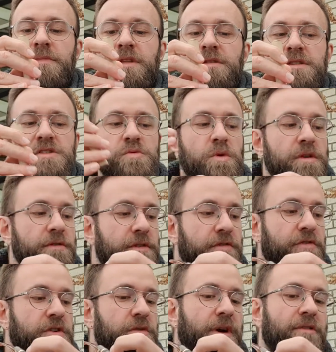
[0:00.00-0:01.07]
this is one of the
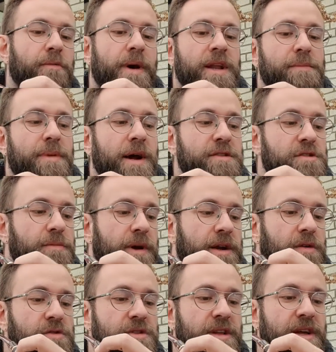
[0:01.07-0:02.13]
few aromatic pipe
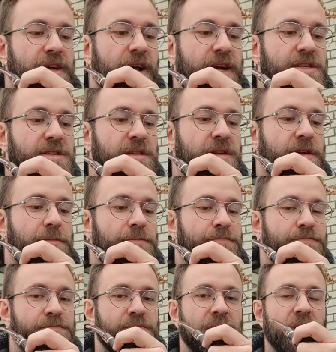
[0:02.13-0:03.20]
tobaccos that I actually
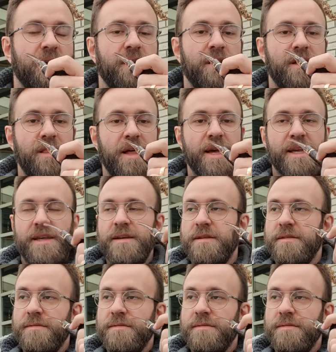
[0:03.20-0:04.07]
like